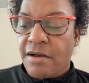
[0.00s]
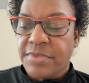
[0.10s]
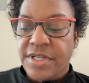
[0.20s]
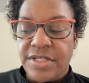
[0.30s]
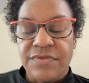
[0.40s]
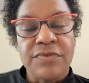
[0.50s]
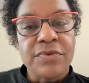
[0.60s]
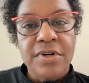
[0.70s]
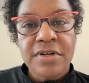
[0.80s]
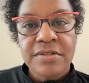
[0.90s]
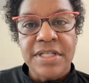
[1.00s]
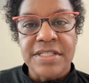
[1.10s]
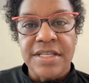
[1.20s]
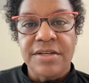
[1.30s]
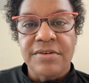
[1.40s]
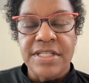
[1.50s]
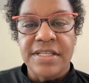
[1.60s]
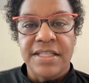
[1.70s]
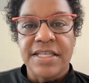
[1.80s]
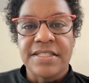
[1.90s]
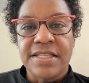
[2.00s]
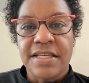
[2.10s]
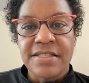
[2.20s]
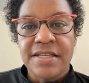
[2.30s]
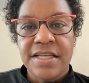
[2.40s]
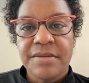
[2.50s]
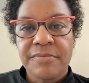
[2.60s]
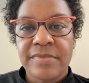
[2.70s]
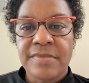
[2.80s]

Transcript: Stage 4 is increasing the intensity,